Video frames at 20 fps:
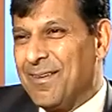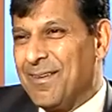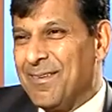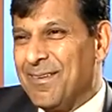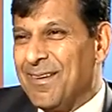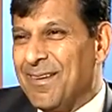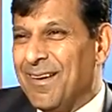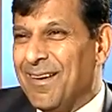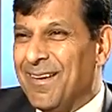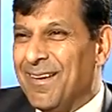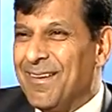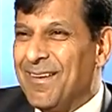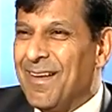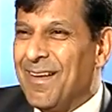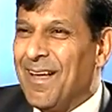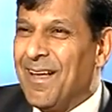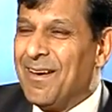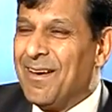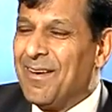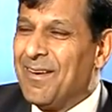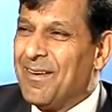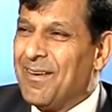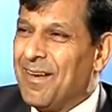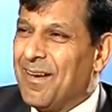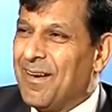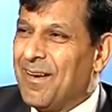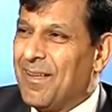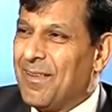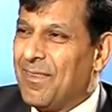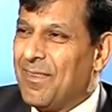
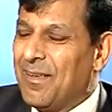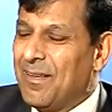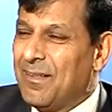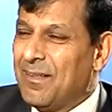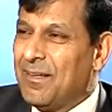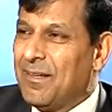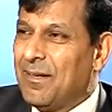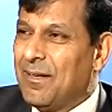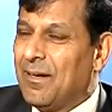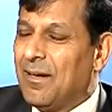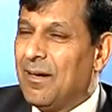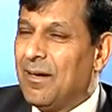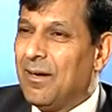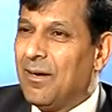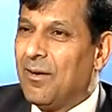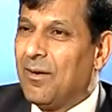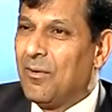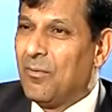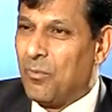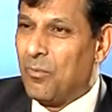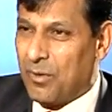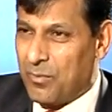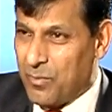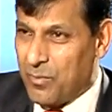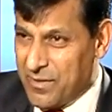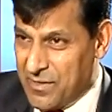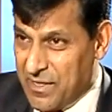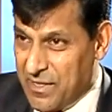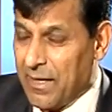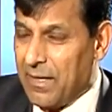And I think what we
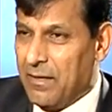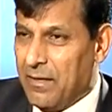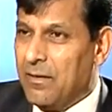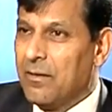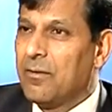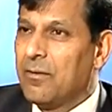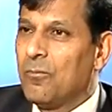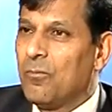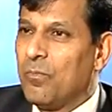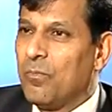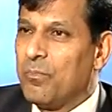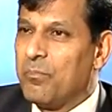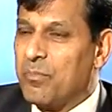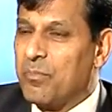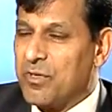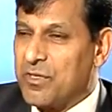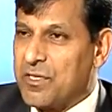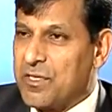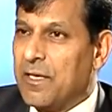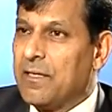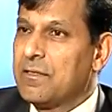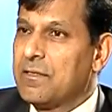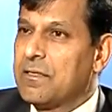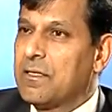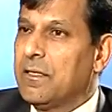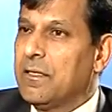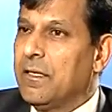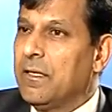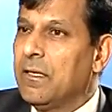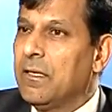said
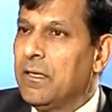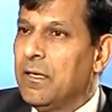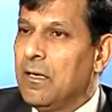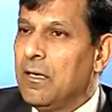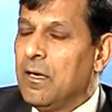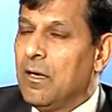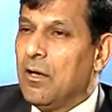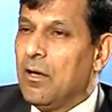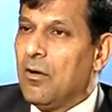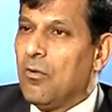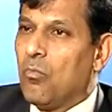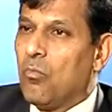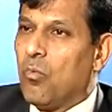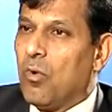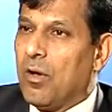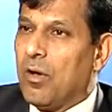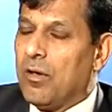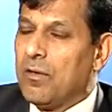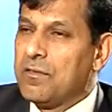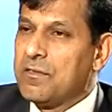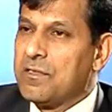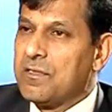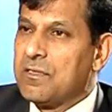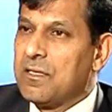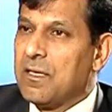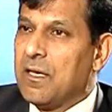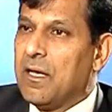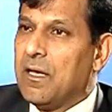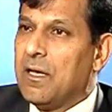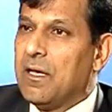precisely was,
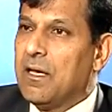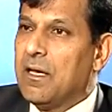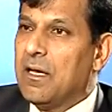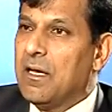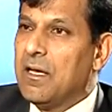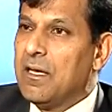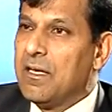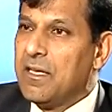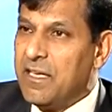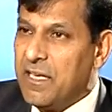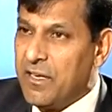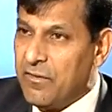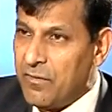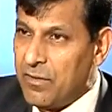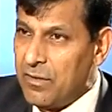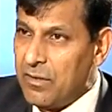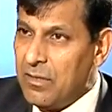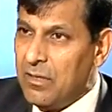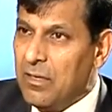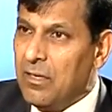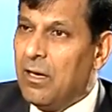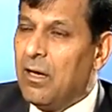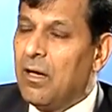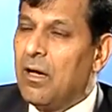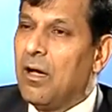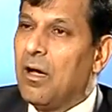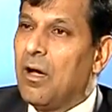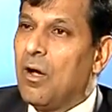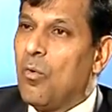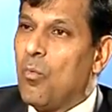given
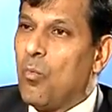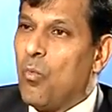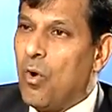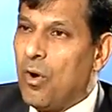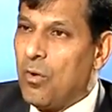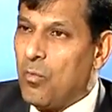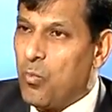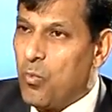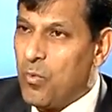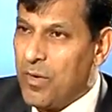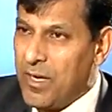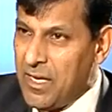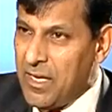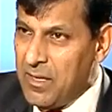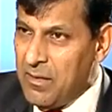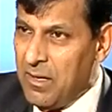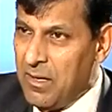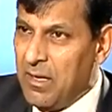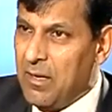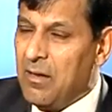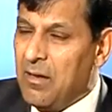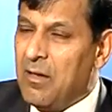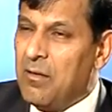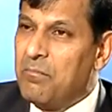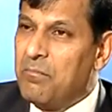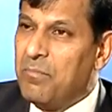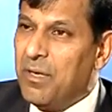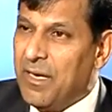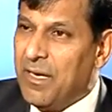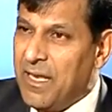what we
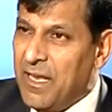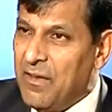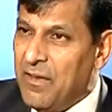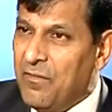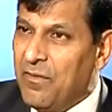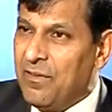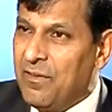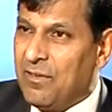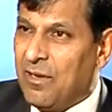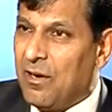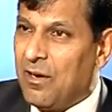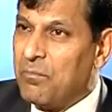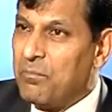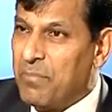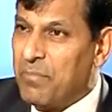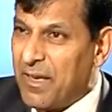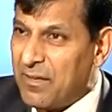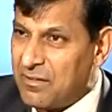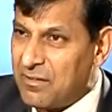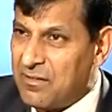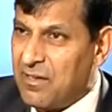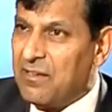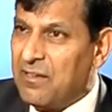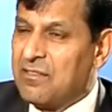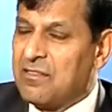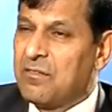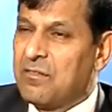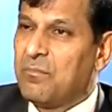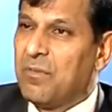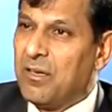believe is our best
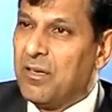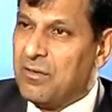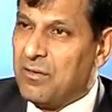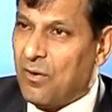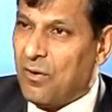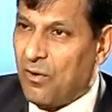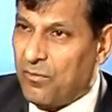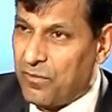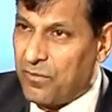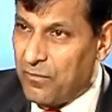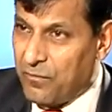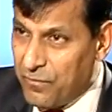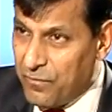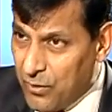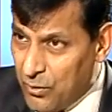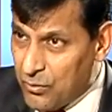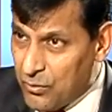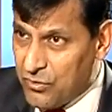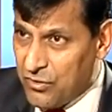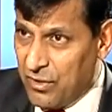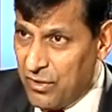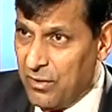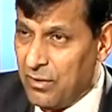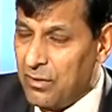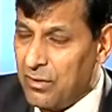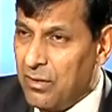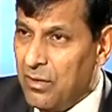estimate of the future,